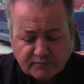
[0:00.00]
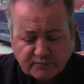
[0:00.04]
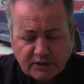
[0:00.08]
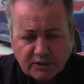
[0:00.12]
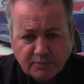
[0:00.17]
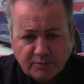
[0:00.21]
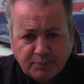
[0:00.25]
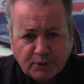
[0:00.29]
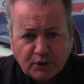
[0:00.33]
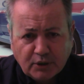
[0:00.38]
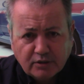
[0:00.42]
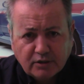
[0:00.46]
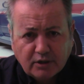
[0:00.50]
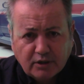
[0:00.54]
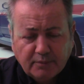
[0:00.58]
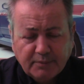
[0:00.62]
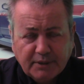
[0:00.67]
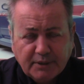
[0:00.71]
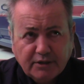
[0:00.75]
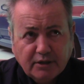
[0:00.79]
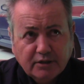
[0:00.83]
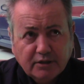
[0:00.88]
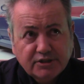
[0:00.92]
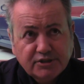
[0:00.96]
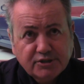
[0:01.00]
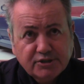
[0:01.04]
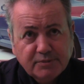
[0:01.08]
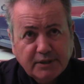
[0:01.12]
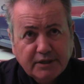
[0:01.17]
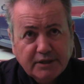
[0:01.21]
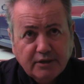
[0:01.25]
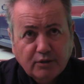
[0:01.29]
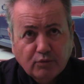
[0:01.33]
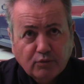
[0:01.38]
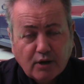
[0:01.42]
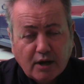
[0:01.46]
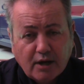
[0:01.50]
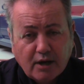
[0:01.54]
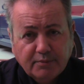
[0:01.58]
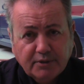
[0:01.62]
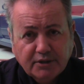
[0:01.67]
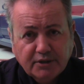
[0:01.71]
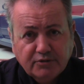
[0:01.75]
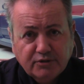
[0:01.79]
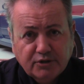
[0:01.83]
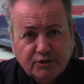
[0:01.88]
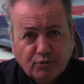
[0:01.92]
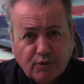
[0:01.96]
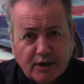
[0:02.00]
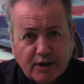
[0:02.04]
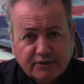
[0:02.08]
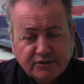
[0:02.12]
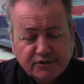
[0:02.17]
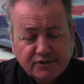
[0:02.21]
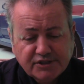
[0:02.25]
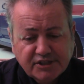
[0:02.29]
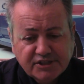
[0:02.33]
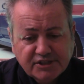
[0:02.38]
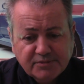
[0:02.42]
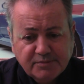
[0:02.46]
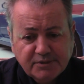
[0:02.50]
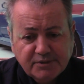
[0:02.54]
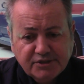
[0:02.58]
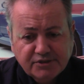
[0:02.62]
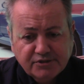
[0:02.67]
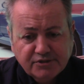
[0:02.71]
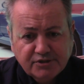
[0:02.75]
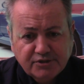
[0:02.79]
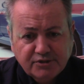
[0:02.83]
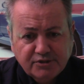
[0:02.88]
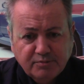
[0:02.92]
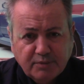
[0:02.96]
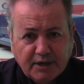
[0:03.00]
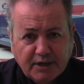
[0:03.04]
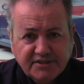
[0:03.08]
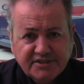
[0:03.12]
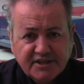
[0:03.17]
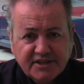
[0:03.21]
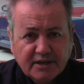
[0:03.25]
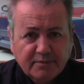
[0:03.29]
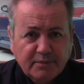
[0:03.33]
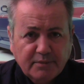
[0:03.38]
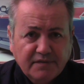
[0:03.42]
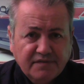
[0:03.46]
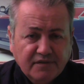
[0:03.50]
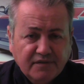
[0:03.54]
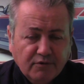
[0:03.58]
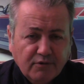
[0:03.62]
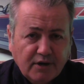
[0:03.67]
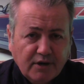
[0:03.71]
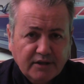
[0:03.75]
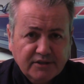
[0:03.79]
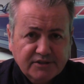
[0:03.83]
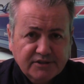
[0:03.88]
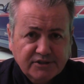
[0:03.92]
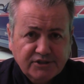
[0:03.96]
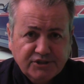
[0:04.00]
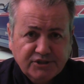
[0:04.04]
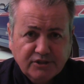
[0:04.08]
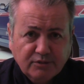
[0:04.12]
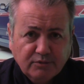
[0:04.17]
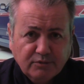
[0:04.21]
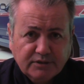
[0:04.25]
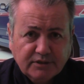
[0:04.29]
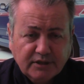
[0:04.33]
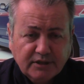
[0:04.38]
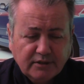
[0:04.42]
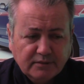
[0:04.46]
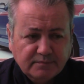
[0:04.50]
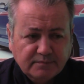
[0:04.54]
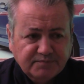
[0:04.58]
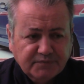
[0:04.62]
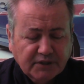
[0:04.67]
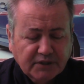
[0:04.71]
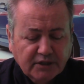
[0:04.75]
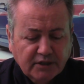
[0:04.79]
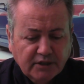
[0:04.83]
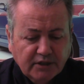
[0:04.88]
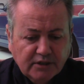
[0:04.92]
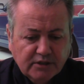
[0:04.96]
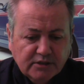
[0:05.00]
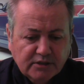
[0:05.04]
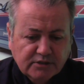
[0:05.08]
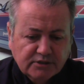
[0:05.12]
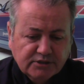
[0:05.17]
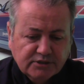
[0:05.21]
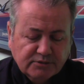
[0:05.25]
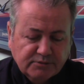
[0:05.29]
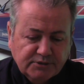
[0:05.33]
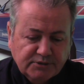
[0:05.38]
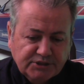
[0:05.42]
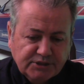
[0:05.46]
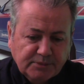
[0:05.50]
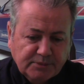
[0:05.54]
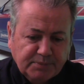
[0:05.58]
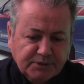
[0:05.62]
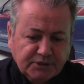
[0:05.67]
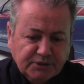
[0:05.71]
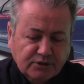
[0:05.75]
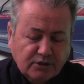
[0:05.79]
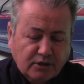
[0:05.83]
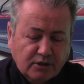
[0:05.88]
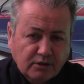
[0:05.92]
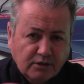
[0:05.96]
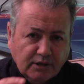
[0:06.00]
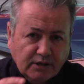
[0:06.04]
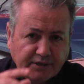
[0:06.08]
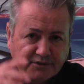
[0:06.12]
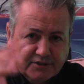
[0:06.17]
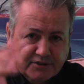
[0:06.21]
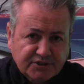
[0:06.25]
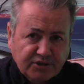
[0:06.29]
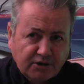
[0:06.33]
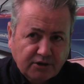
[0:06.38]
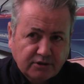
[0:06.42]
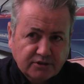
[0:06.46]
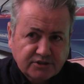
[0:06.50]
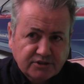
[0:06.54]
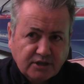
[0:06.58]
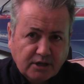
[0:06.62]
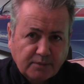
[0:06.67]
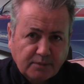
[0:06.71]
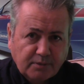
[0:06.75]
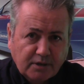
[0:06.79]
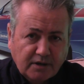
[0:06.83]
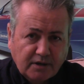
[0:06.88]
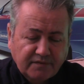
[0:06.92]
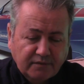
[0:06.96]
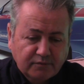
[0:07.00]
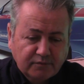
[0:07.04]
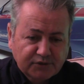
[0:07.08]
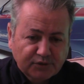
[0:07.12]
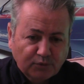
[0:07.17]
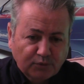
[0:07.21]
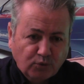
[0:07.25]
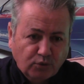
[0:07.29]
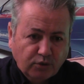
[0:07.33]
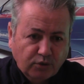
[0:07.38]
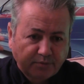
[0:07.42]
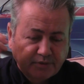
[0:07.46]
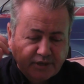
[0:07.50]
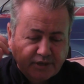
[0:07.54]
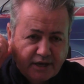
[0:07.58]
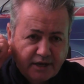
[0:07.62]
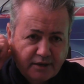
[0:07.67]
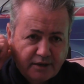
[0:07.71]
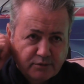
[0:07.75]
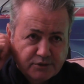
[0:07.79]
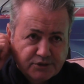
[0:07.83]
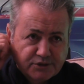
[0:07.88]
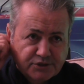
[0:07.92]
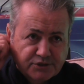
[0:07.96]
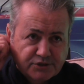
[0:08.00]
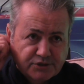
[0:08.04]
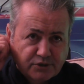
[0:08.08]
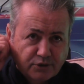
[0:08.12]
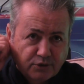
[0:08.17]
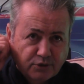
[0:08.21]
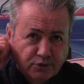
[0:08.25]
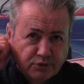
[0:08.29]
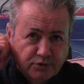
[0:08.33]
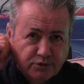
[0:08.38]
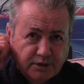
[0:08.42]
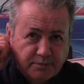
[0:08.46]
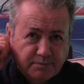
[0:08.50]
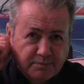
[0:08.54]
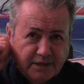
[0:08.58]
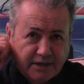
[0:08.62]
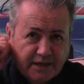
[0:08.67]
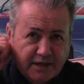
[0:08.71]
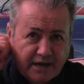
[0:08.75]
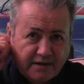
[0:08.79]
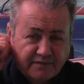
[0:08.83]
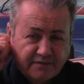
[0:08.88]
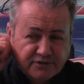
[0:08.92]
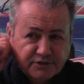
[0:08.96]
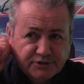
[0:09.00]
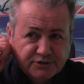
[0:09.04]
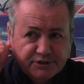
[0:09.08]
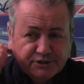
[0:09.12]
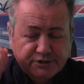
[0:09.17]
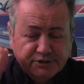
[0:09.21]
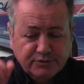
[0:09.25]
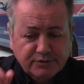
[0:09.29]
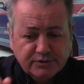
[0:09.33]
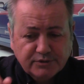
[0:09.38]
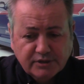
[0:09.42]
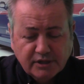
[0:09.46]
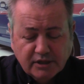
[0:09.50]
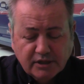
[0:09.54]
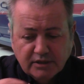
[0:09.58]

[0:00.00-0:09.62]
Rob, the director, says to me, you mind taking me for a ride? I said, sure, what the hell. So we jump in the car, had the Targa top off, it was a warm day, it was early, mid-afternoon,